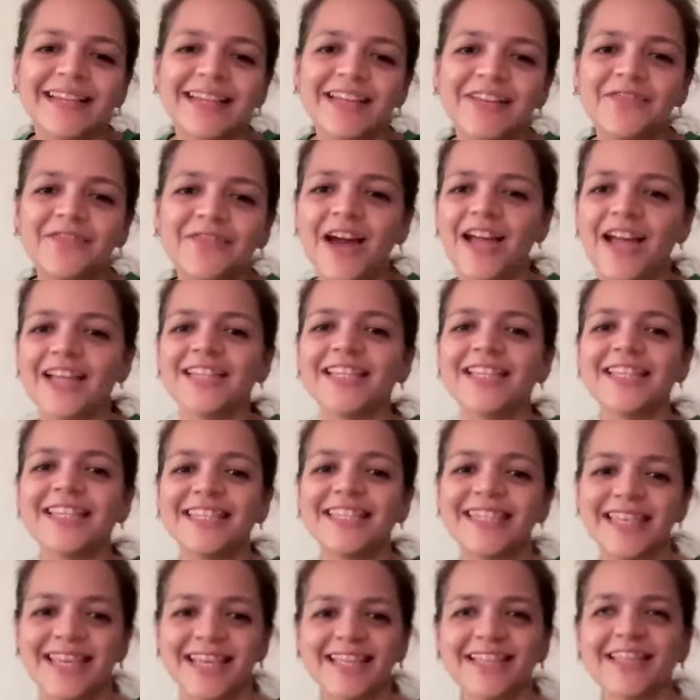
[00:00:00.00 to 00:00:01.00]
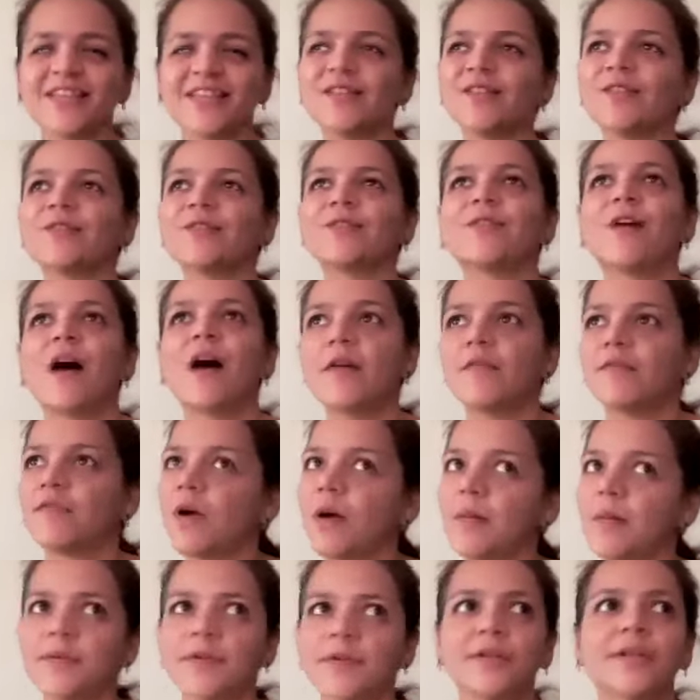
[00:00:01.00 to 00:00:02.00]
If I just say that no,
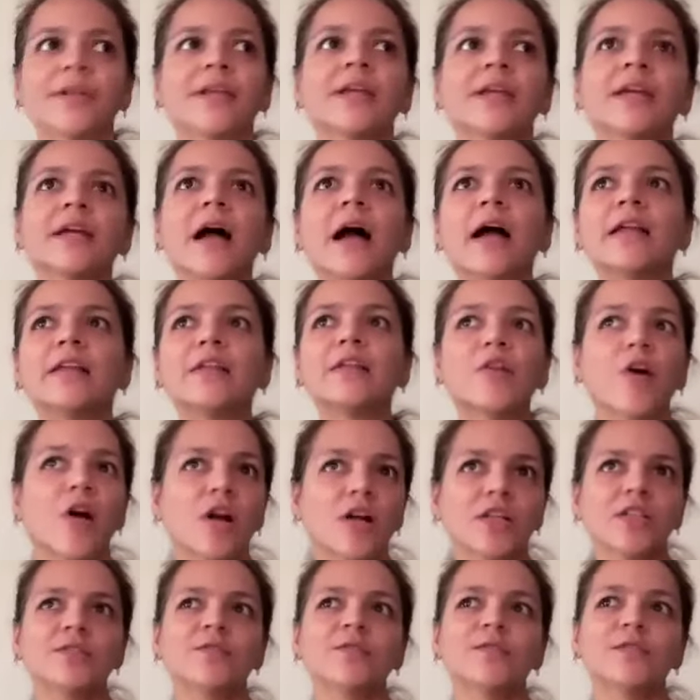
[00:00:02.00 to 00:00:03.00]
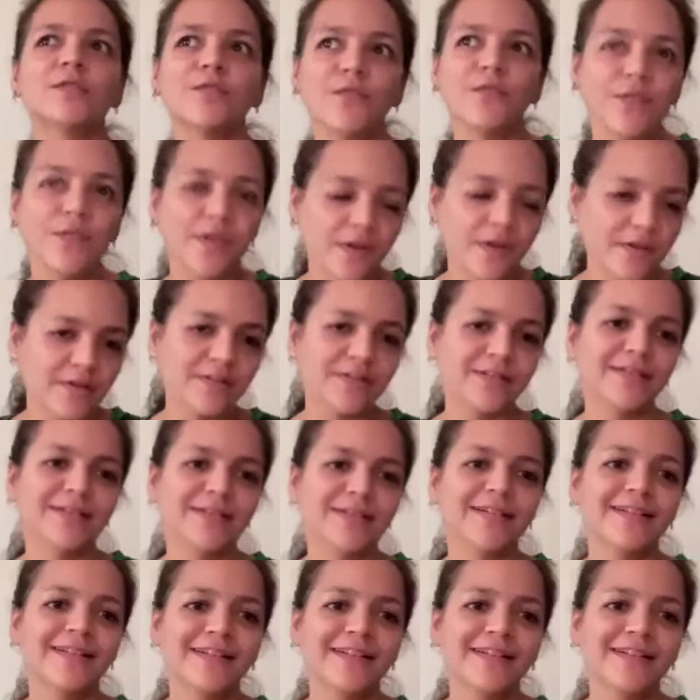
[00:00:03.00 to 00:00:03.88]
from today, I'll not use fear